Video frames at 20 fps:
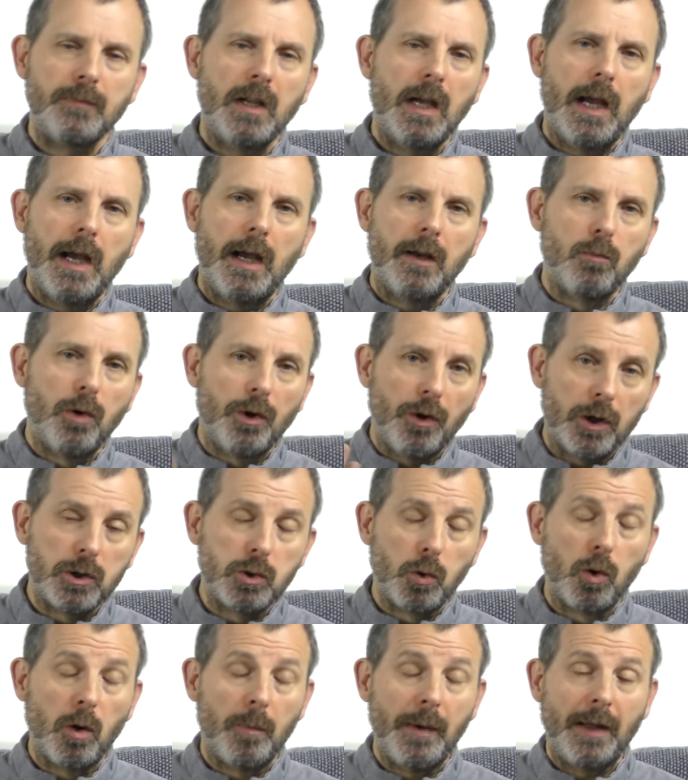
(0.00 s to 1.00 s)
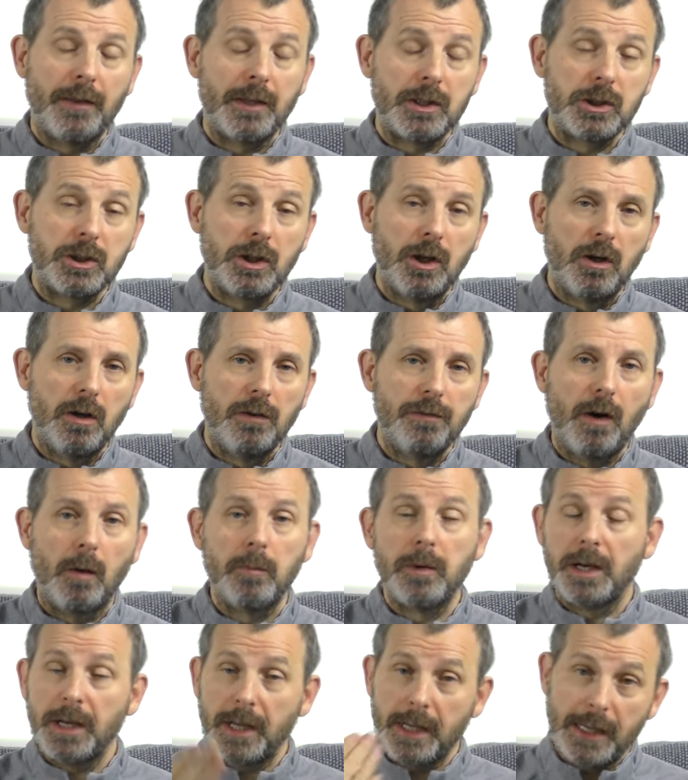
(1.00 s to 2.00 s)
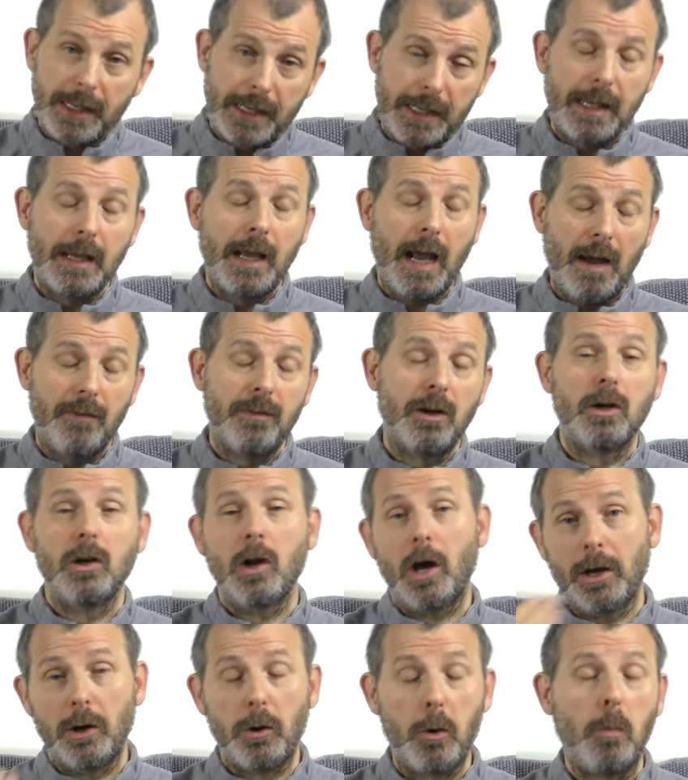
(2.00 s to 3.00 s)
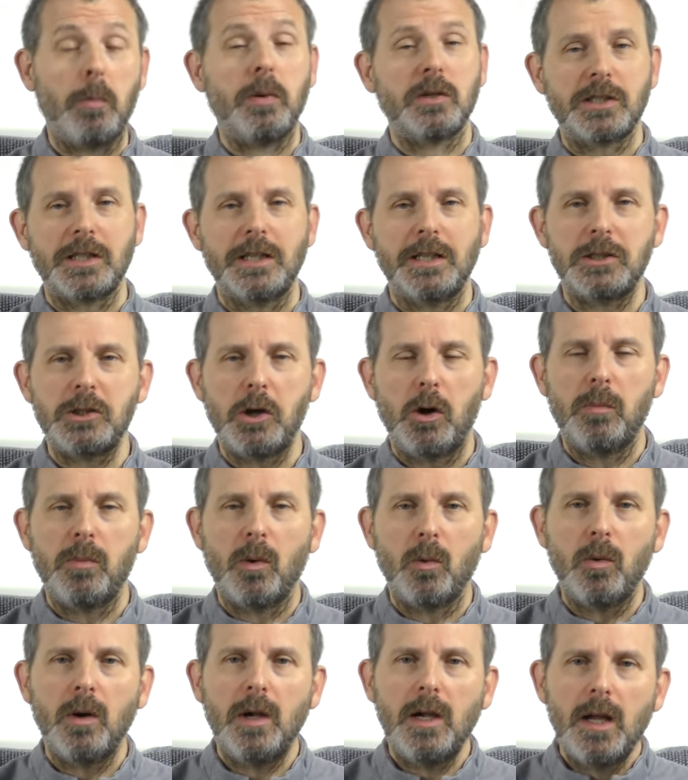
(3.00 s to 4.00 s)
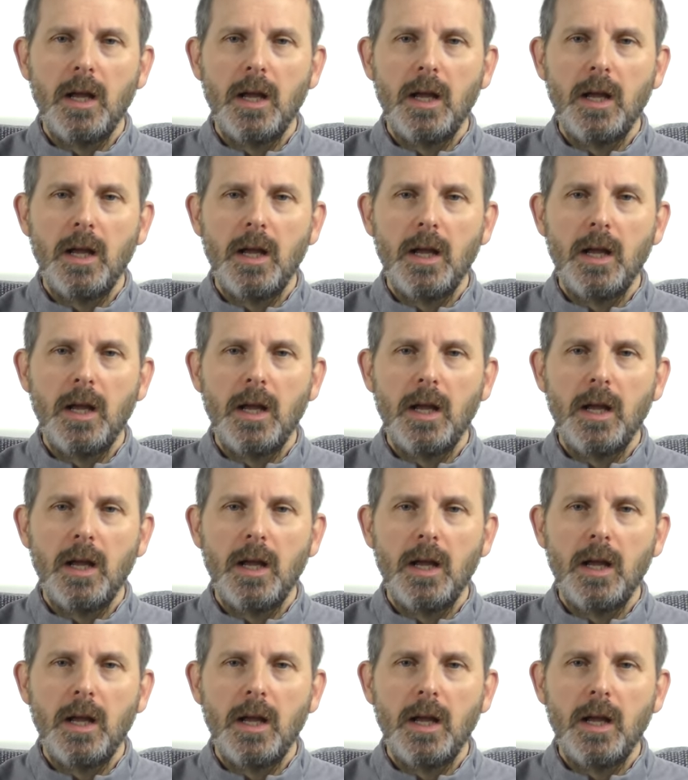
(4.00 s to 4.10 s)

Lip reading: And when I talk about the serve, I'm going to have a like an opposite example.